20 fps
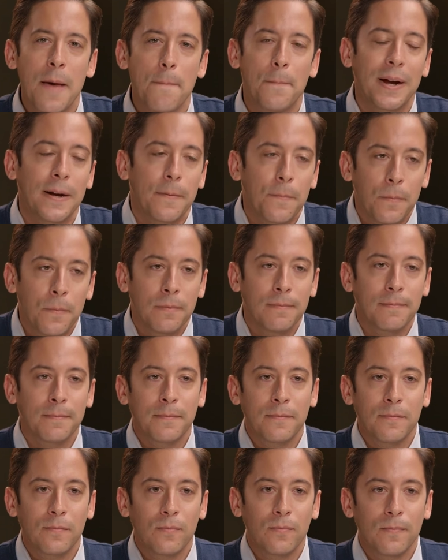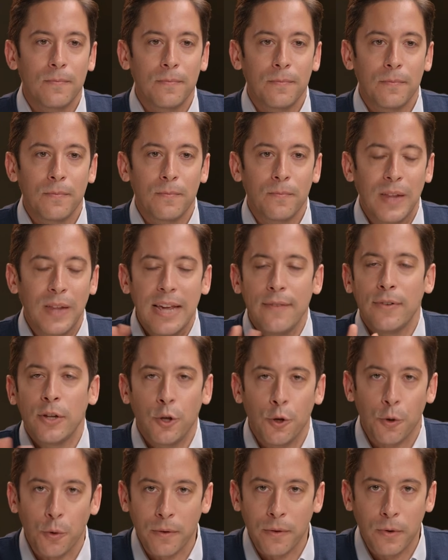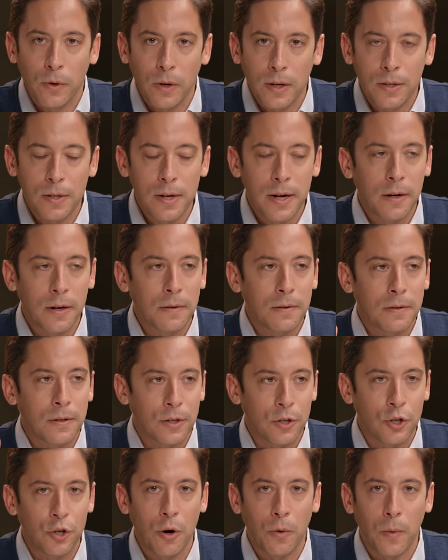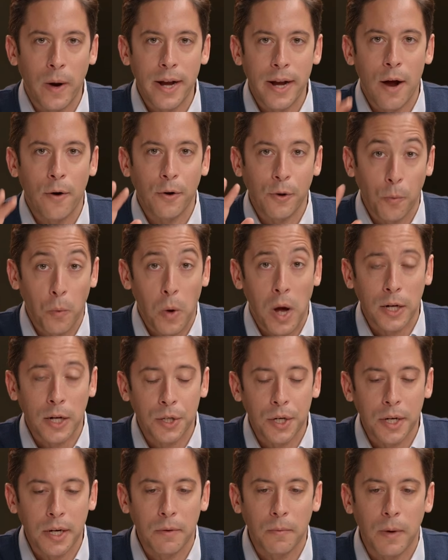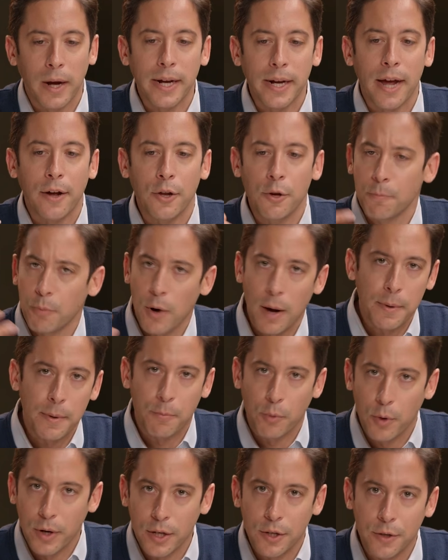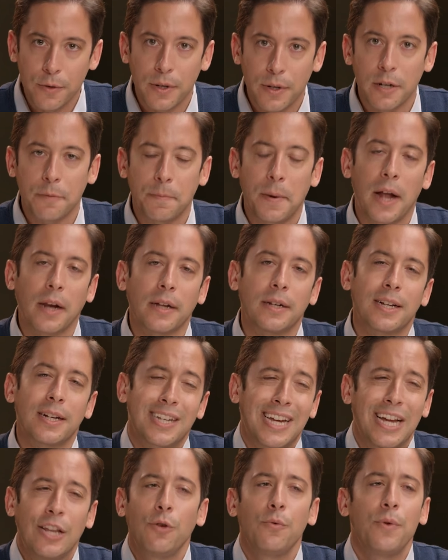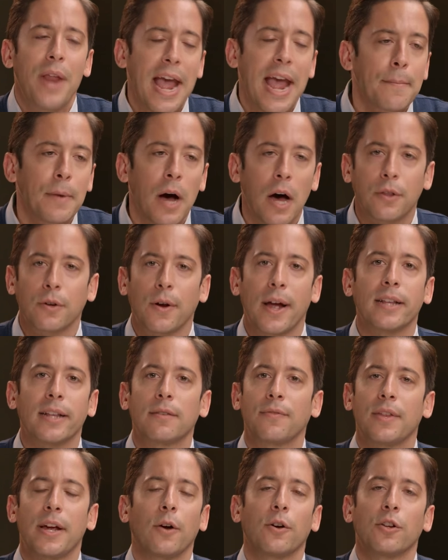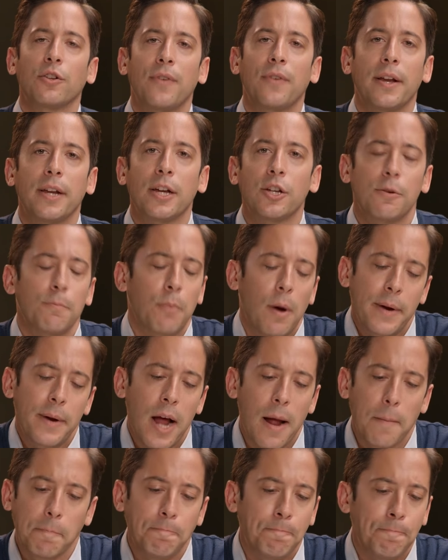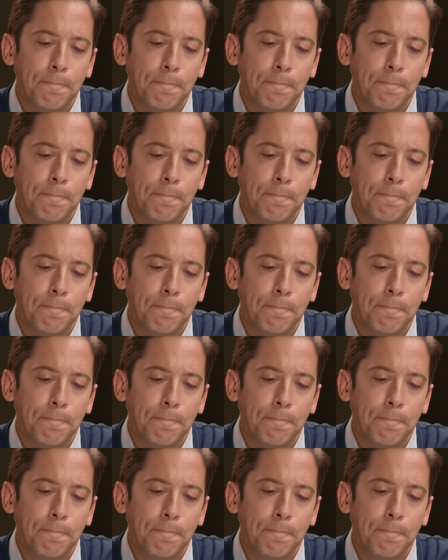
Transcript: But even you, if you're listening to this show right now or you're watching it right now, you're probably pretty tuned into politics. Can you name other heads of the Heritage Foundation? Probably not.